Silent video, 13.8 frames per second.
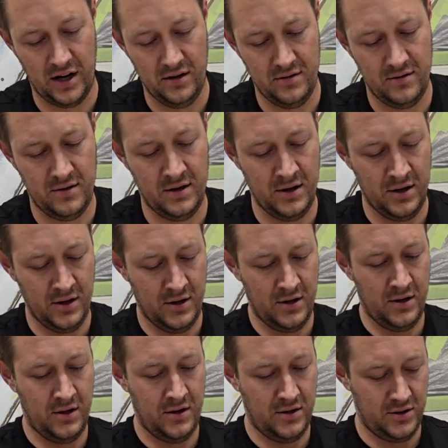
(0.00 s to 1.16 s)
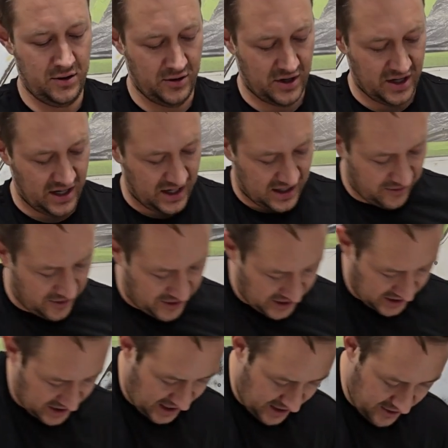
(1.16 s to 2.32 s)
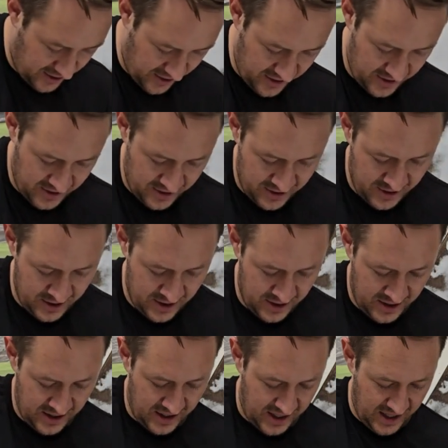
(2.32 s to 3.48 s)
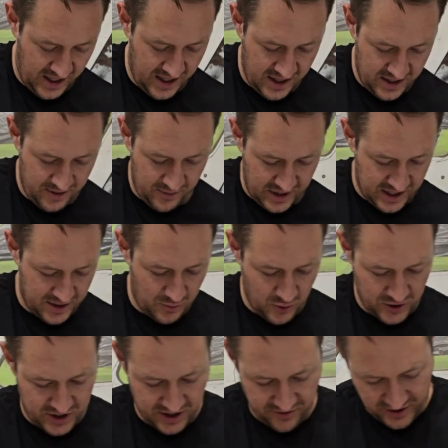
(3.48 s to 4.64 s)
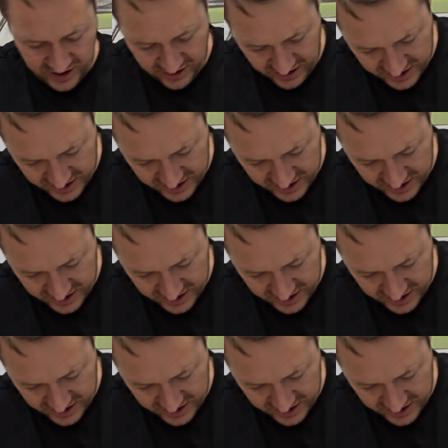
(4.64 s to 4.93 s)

Okay, so connect everything together, and we got some more stuff